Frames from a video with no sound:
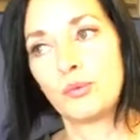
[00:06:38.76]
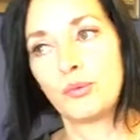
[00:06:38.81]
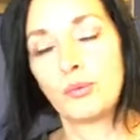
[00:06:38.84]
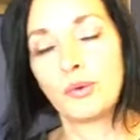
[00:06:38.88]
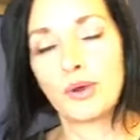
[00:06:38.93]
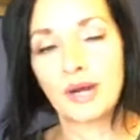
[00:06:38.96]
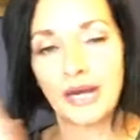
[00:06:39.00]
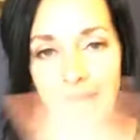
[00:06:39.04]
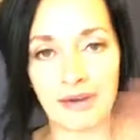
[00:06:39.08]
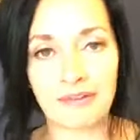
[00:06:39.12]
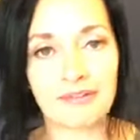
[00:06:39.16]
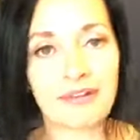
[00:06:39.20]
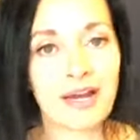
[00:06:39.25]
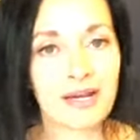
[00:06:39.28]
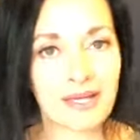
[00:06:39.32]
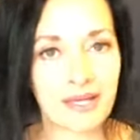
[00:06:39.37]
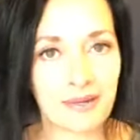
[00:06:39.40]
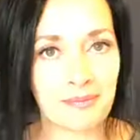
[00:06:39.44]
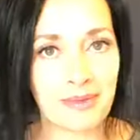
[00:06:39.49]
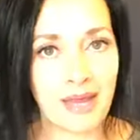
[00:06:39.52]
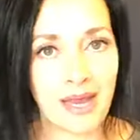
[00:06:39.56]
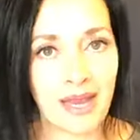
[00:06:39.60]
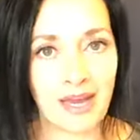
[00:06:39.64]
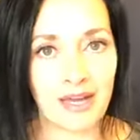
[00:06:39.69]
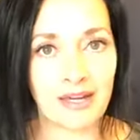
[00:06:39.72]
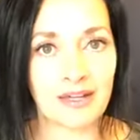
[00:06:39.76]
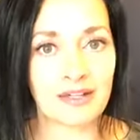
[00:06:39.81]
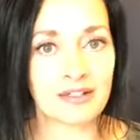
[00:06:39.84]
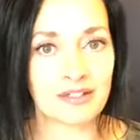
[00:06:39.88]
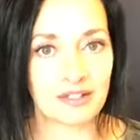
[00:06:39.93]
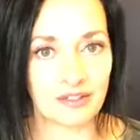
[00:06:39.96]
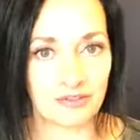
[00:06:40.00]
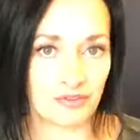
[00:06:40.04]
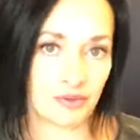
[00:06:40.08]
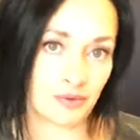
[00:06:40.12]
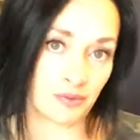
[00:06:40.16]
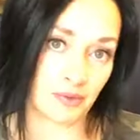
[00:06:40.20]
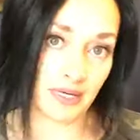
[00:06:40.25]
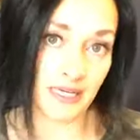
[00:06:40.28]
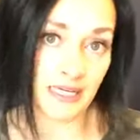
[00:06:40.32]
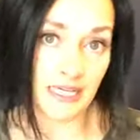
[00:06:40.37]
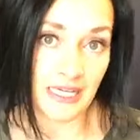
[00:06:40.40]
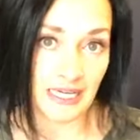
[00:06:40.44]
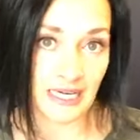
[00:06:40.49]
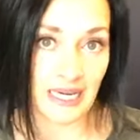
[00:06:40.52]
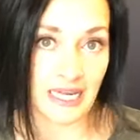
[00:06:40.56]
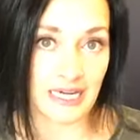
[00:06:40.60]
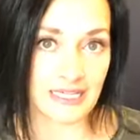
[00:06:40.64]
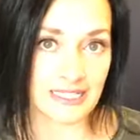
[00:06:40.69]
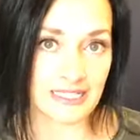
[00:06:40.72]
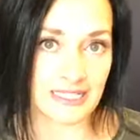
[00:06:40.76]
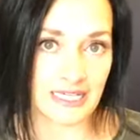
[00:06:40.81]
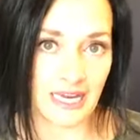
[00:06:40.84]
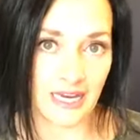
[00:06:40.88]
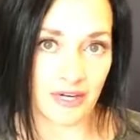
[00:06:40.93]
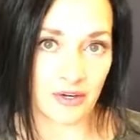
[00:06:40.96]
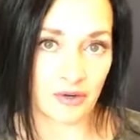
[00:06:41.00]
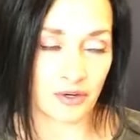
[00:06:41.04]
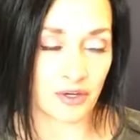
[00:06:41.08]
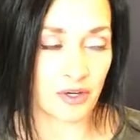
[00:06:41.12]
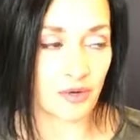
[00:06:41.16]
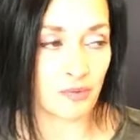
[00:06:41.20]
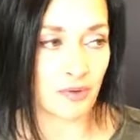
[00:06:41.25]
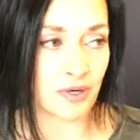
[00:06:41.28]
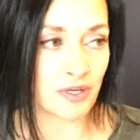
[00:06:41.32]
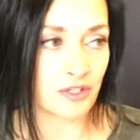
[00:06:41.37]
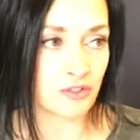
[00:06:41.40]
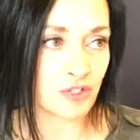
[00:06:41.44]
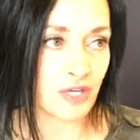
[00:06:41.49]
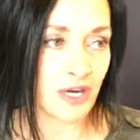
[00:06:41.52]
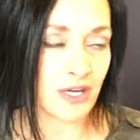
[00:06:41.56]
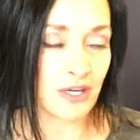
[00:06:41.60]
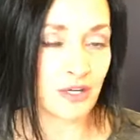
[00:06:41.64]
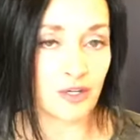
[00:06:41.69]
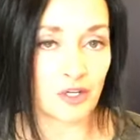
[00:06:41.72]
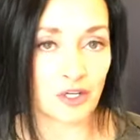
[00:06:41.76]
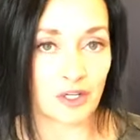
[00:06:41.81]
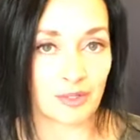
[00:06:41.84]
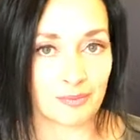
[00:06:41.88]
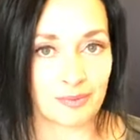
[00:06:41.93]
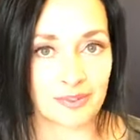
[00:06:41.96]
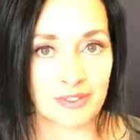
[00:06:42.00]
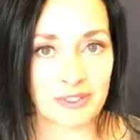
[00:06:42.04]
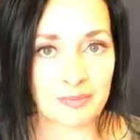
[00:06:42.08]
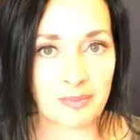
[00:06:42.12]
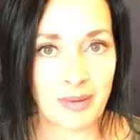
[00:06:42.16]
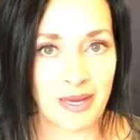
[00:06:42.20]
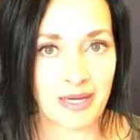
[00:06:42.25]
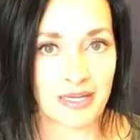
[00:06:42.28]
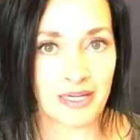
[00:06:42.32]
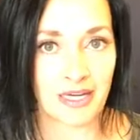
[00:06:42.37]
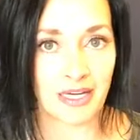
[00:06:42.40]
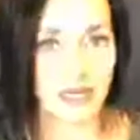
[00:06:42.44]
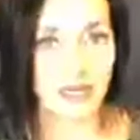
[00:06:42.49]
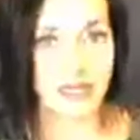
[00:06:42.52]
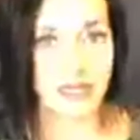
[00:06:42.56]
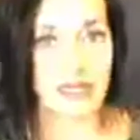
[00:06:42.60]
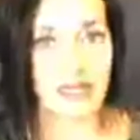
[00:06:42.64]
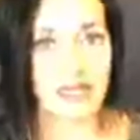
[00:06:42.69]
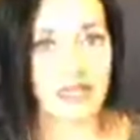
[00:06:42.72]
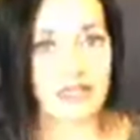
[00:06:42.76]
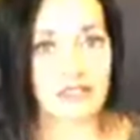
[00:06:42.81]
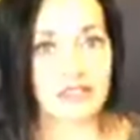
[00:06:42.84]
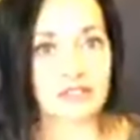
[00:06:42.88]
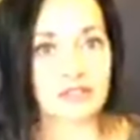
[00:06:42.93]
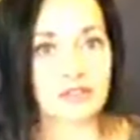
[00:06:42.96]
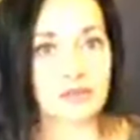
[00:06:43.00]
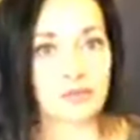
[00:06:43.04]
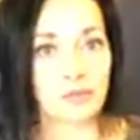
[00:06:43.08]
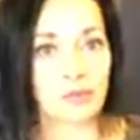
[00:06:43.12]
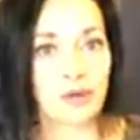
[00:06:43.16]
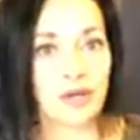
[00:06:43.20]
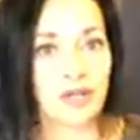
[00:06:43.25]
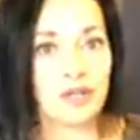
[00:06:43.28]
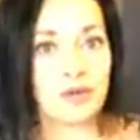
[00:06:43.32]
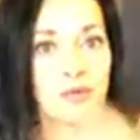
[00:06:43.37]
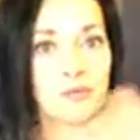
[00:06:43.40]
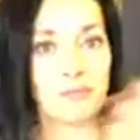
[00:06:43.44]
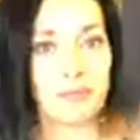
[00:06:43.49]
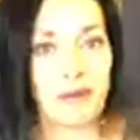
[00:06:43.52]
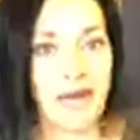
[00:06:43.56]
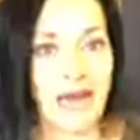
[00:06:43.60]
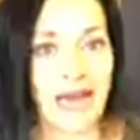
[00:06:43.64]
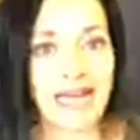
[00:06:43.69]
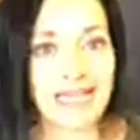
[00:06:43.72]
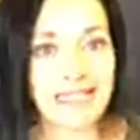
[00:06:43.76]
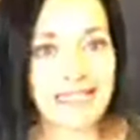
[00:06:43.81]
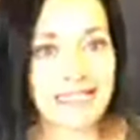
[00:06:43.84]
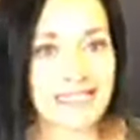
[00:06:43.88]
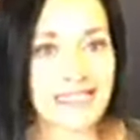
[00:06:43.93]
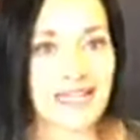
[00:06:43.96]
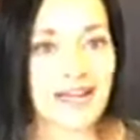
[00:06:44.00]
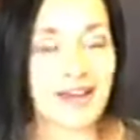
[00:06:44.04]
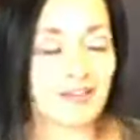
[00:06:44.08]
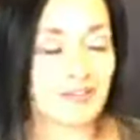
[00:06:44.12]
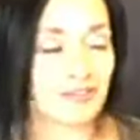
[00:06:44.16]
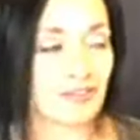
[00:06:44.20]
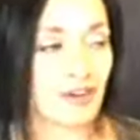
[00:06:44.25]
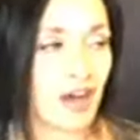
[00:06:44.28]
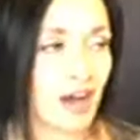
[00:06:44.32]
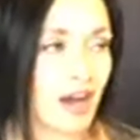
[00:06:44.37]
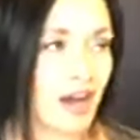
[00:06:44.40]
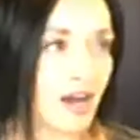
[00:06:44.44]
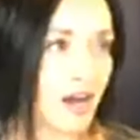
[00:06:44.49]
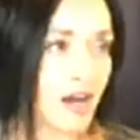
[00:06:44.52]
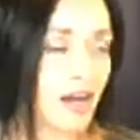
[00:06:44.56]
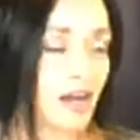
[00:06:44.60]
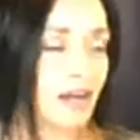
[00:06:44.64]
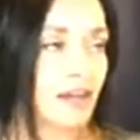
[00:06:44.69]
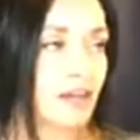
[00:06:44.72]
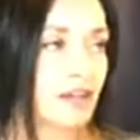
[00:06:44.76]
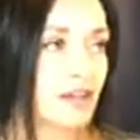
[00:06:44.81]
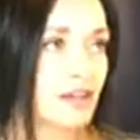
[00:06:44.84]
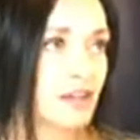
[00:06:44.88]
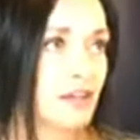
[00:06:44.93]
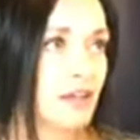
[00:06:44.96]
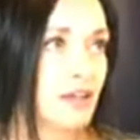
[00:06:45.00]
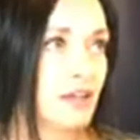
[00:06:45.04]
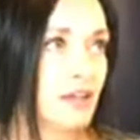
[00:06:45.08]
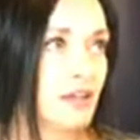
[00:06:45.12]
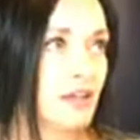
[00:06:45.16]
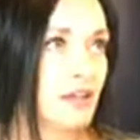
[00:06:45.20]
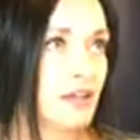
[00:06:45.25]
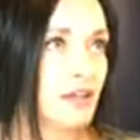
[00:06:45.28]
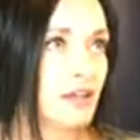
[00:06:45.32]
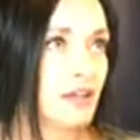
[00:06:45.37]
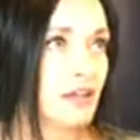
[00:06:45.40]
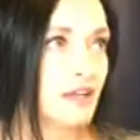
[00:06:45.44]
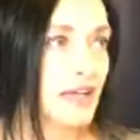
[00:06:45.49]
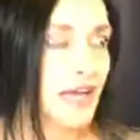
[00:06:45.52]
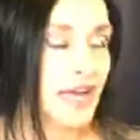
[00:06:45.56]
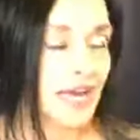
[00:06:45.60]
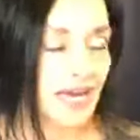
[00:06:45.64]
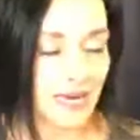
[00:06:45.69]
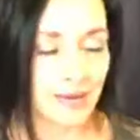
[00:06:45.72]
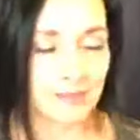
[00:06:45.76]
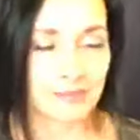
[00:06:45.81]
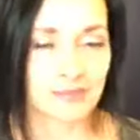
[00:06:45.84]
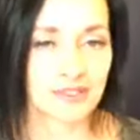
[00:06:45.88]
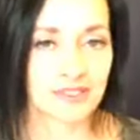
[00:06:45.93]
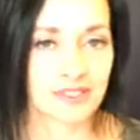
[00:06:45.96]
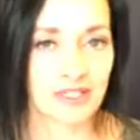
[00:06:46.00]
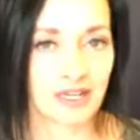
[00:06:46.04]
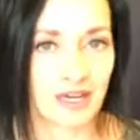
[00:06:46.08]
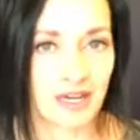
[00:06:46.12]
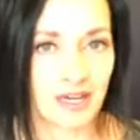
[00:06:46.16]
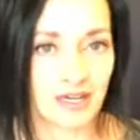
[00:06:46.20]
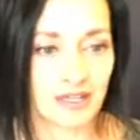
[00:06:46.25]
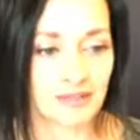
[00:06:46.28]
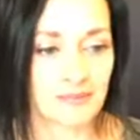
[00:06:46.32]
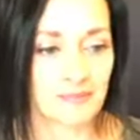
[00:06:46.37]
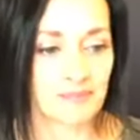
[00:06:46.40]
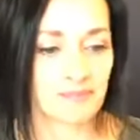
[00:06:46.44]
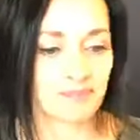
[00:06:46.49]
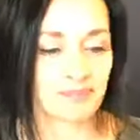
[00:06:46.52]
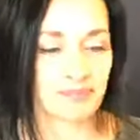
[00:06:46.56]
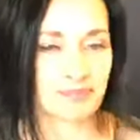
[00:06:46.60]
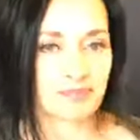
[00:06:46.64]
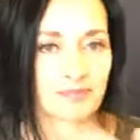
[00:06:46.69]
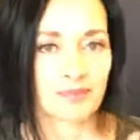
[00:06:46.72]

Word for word: what I recommend if you wanna get out of debt or you wanna try to curb your spending is when you buy stuff on Amazon,